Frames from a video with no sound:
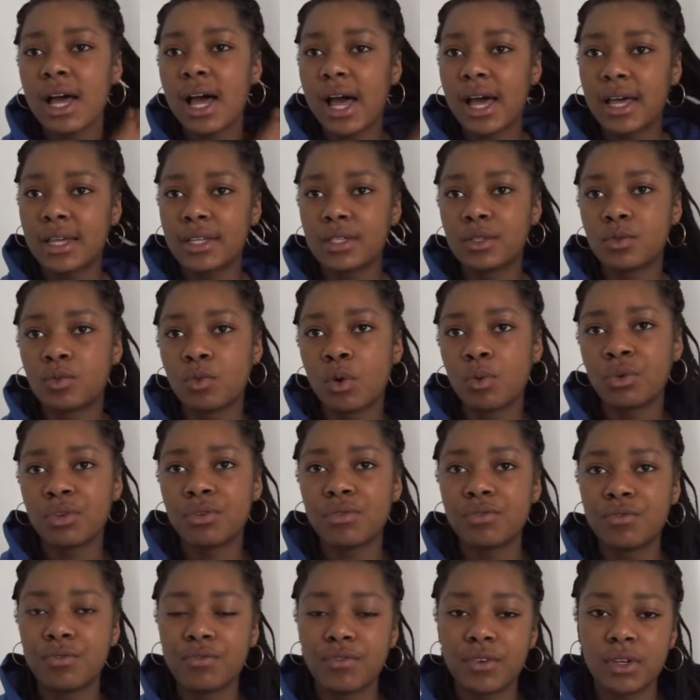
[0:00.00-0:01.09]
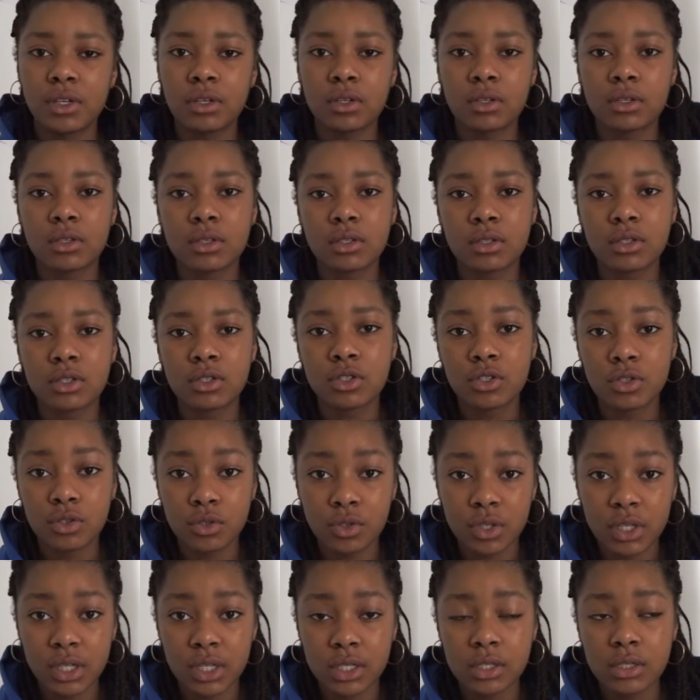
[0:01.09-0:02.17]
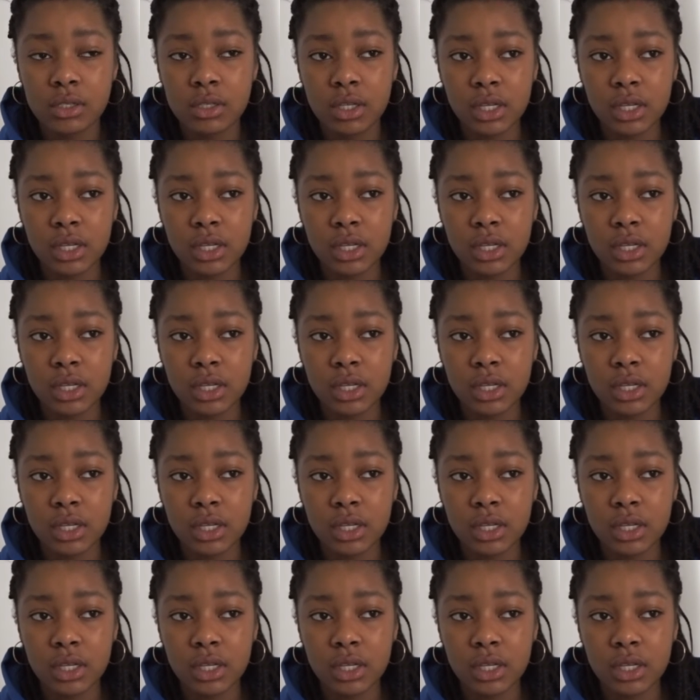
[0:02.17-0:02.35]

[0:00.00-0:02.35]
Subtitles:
as what we think suited